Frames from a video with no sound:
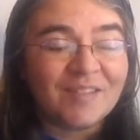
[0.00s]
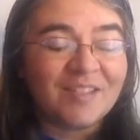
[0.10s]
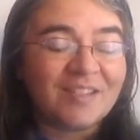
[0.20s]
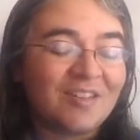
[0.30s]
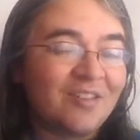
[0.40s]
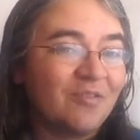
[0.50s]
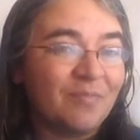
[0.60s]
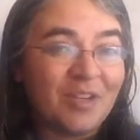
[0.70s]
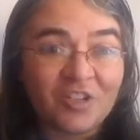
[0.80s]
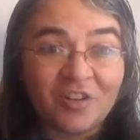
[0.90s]
So
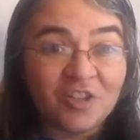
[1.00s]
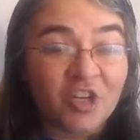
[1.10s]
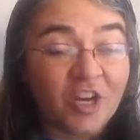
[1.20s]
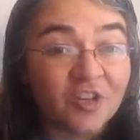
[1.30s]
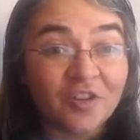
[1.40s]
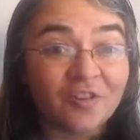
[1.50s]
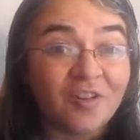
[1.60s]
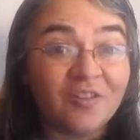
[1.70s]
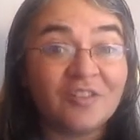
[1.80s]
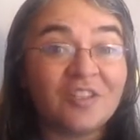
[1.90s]
make sure you're changing your
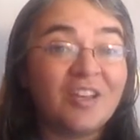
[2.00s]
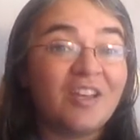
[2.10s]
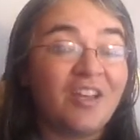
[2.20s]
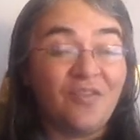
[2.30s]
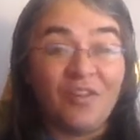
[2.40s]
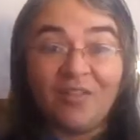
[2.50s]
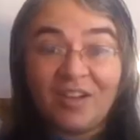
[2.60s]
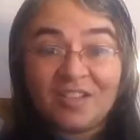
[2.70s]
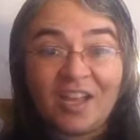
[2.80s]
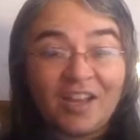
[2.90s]
clothes. If you go
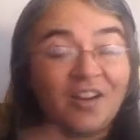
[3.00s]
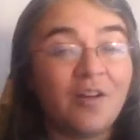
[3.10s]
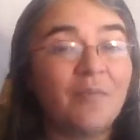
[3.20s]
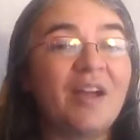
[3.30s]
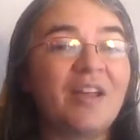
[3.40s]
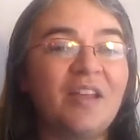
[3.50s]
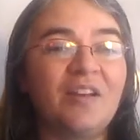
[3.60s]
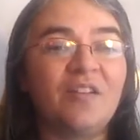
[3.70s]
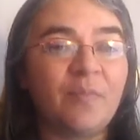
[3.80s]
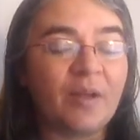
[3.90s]
outside and come back in
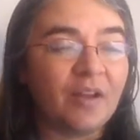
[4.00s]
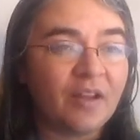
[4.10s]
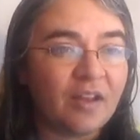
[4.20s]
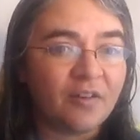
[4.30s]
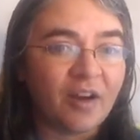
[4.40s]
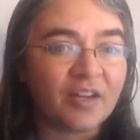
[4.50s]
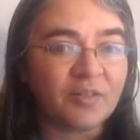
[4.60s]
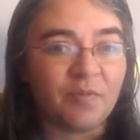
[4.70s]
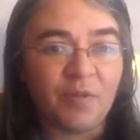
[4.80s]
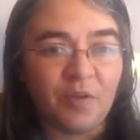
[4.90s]
and you've been
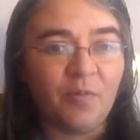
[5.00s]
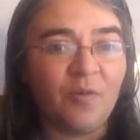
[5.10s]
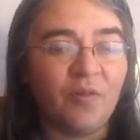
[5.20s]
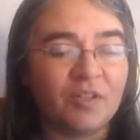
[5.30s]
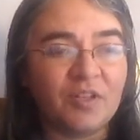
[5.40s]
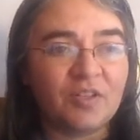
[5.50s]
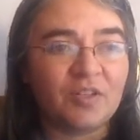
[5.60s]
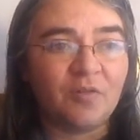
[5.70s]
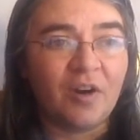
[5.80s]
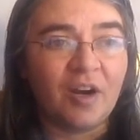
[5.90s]
interacting with people, going to the
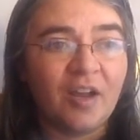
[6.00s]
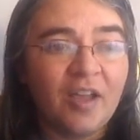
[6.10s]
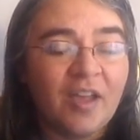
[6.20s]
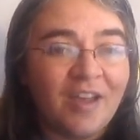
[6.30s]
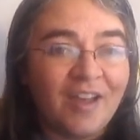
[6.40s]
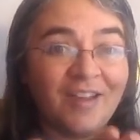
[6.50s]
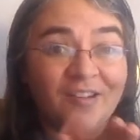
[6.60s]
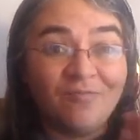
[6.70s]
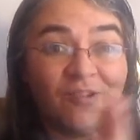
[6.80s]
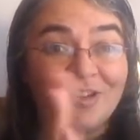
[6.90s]
store,
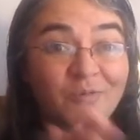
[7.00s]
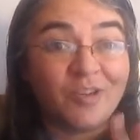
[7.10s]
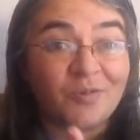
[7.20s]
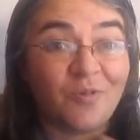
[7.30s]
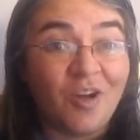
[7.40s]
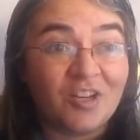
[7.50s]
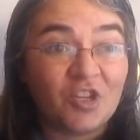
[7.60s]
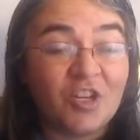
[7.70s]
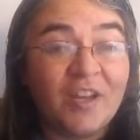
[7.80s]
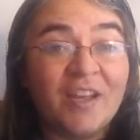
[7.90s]
and wash.
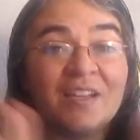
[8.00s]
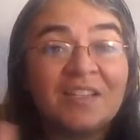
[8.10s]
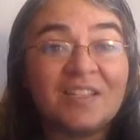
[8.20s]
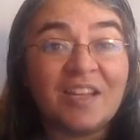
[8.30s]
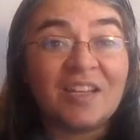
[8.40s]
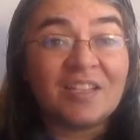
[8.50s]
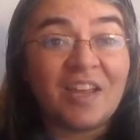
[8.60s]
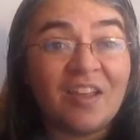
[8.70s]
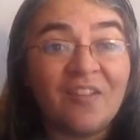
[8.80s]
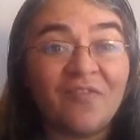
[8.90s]
Stay
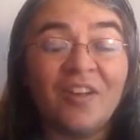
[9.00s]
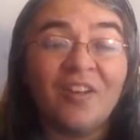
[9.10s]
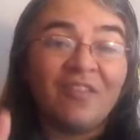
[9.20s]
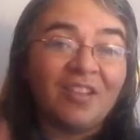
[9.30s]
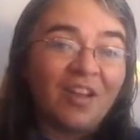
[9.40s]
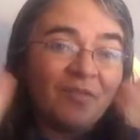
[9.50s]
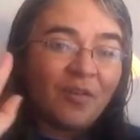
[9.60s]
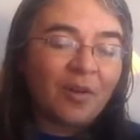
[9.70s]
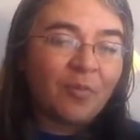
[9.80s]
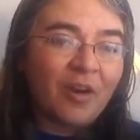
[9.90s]
safe. We love you
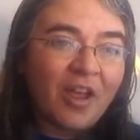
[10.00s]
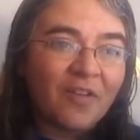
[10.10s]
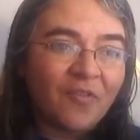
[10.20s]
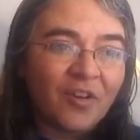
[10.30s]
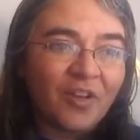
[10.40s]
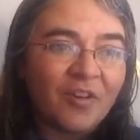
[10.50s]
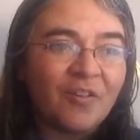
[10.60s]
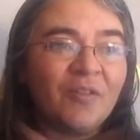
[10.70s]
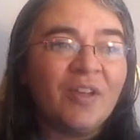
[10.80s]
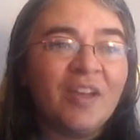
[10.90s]
and are praying for
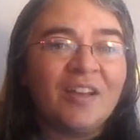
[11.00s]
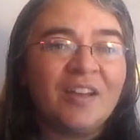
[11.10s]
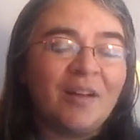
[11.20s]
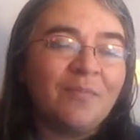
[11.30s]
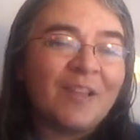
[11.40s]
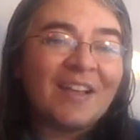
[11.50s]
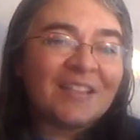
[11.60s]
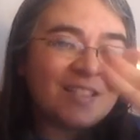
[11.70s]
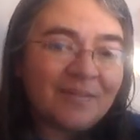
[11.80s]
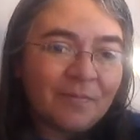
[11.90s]
you. God
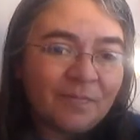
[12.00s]
bless.